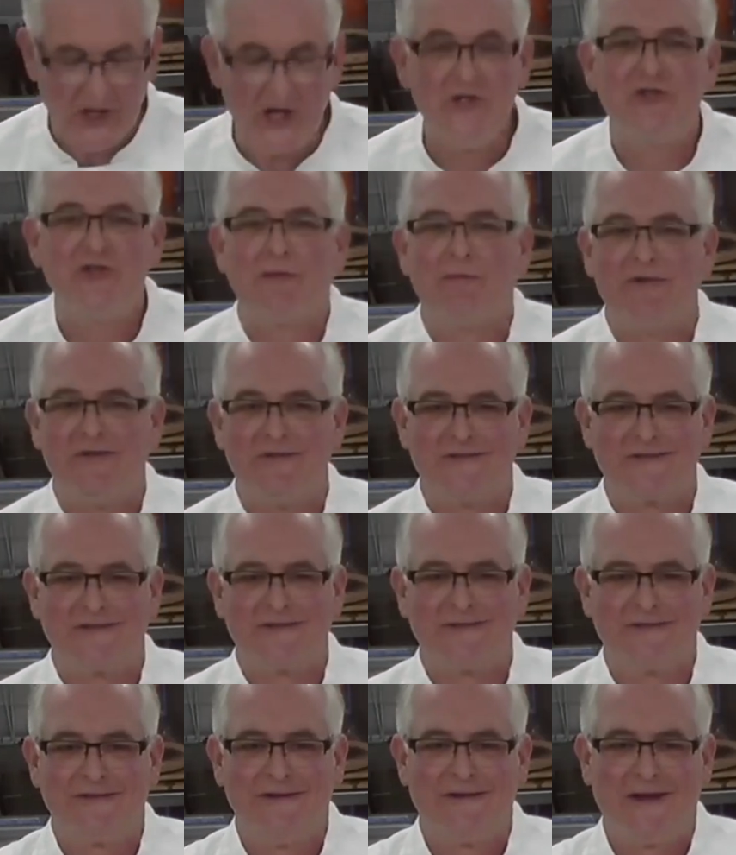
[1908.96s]

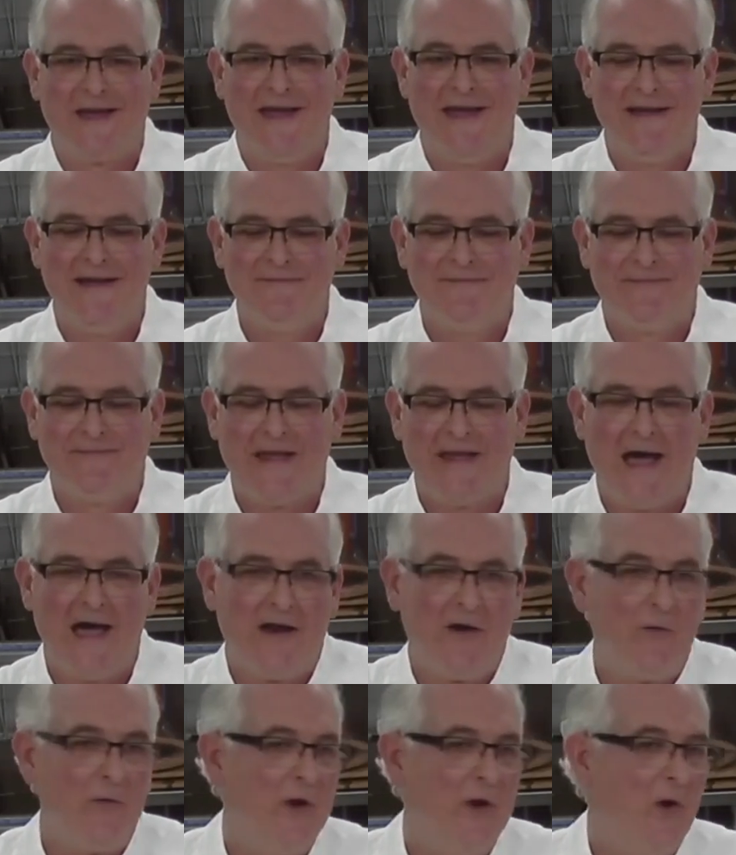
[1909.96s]
Lunchables, okay?
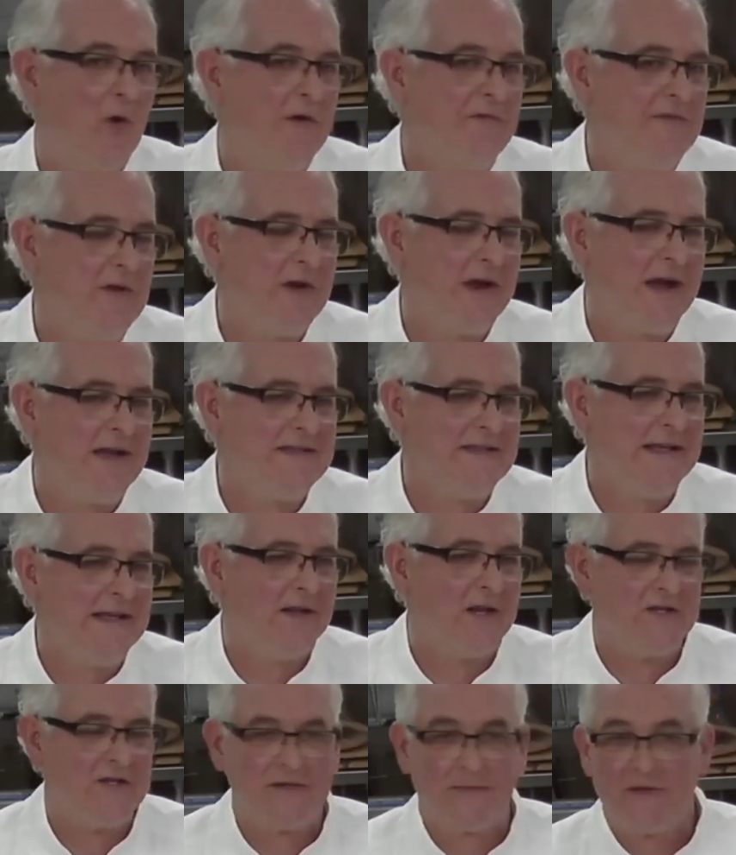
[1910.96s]
I don't know if you guys
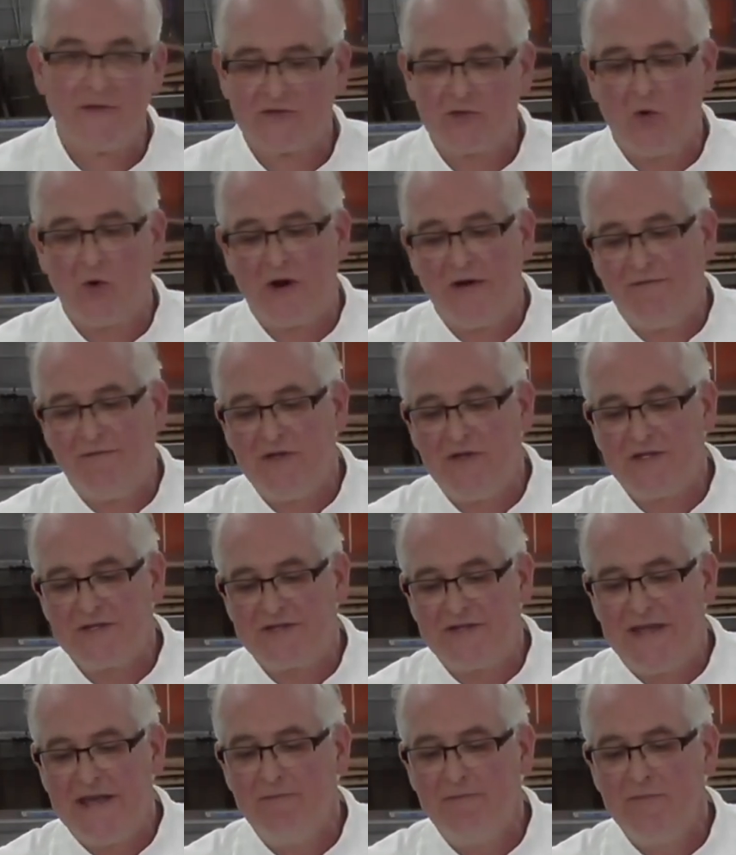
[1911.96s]
eat Lunchables or if you
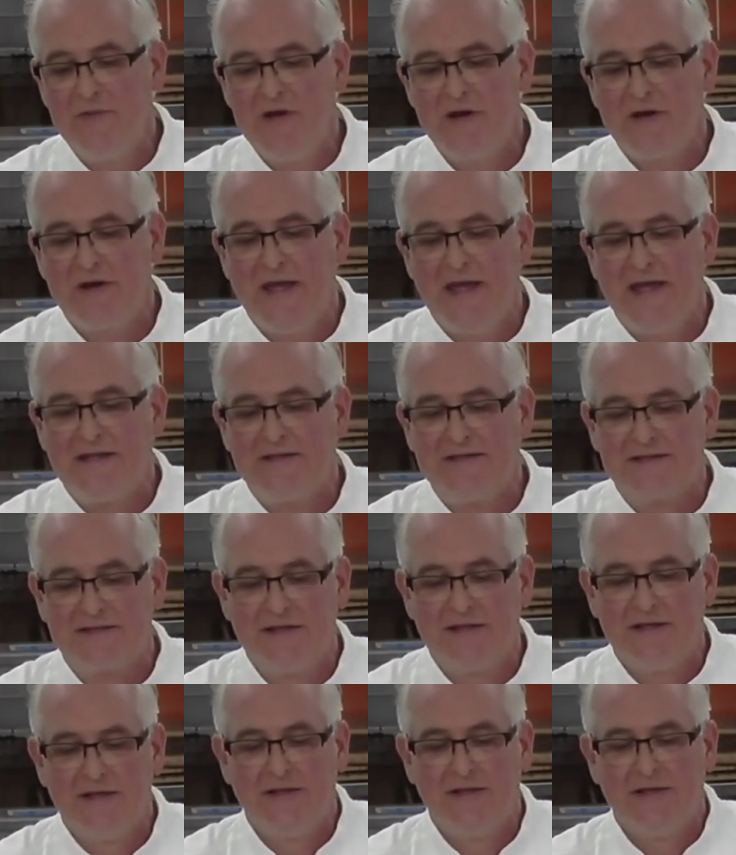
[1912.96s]
just give them to your
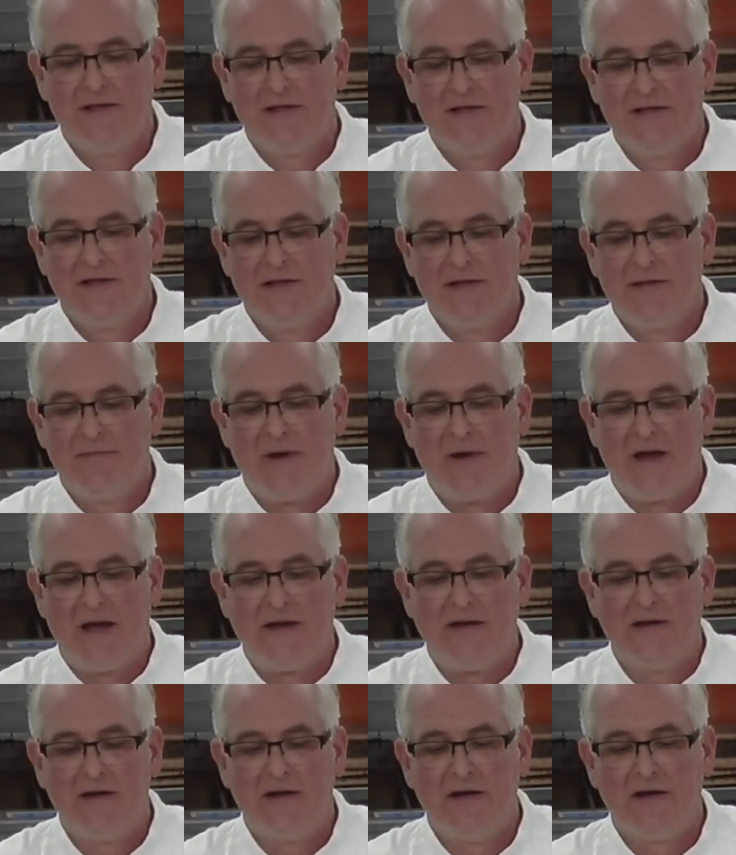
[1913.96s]
kids,
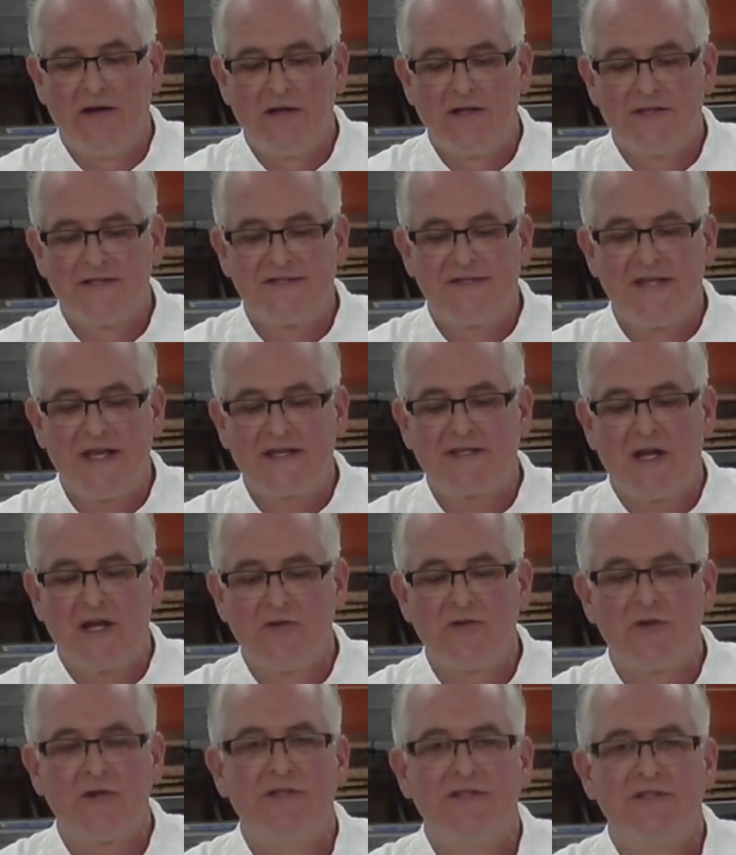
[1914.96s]
but
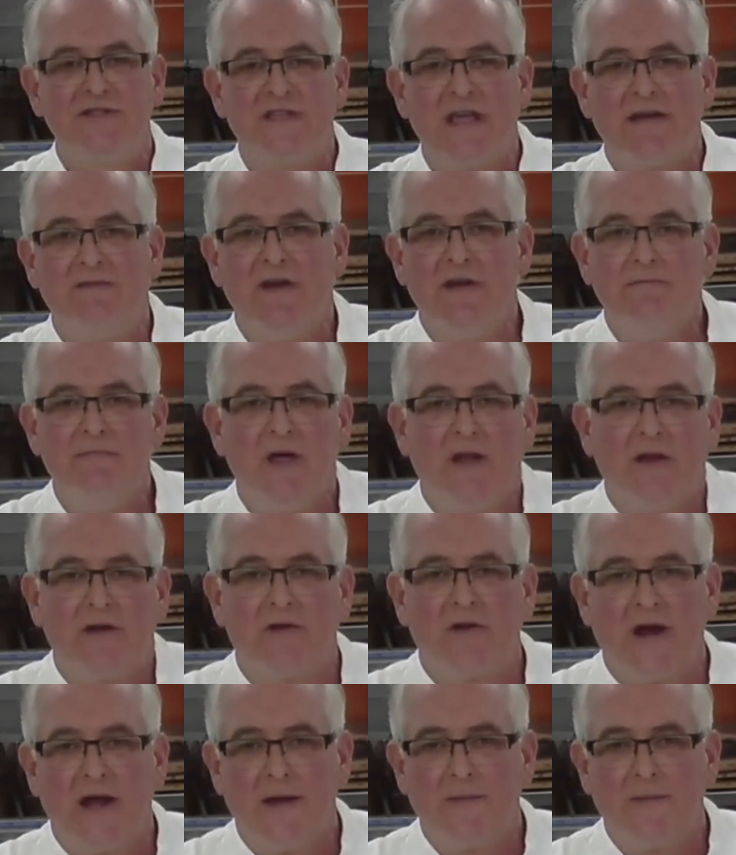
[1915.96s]

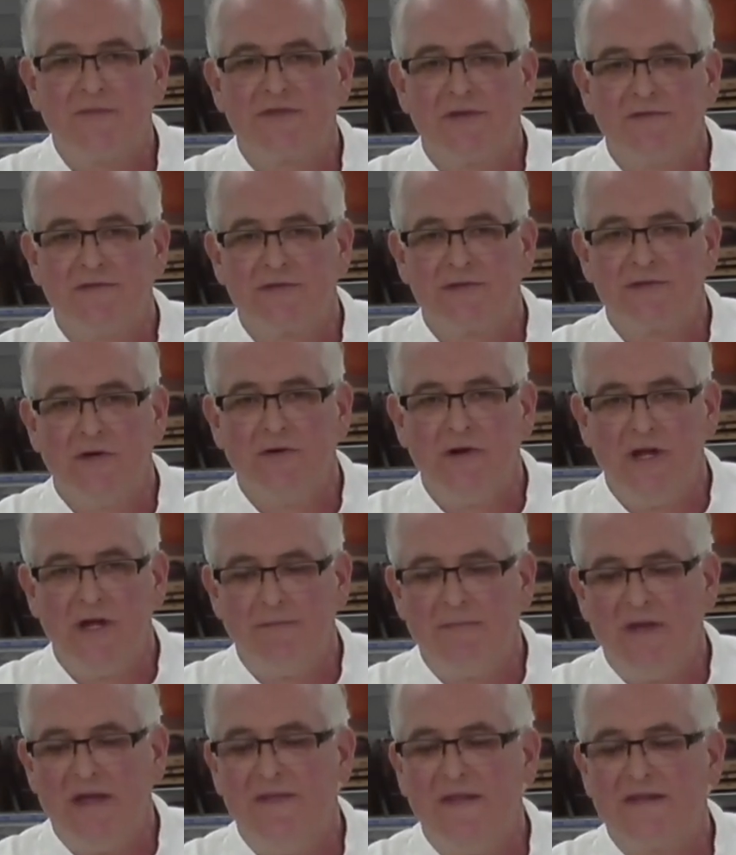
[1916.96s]
670 milligrams of
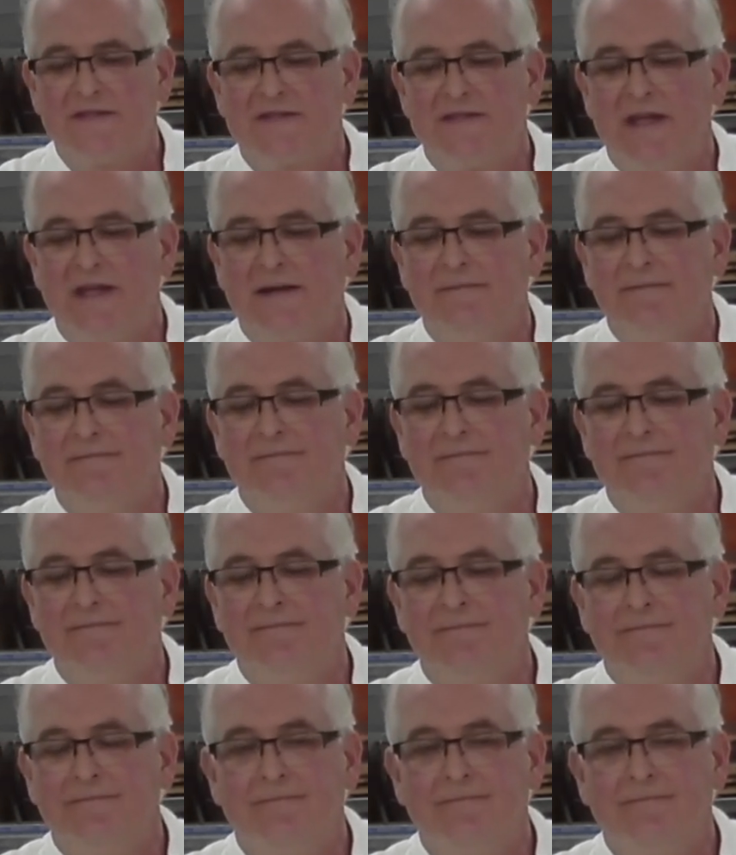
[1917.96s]
sodium in this thing,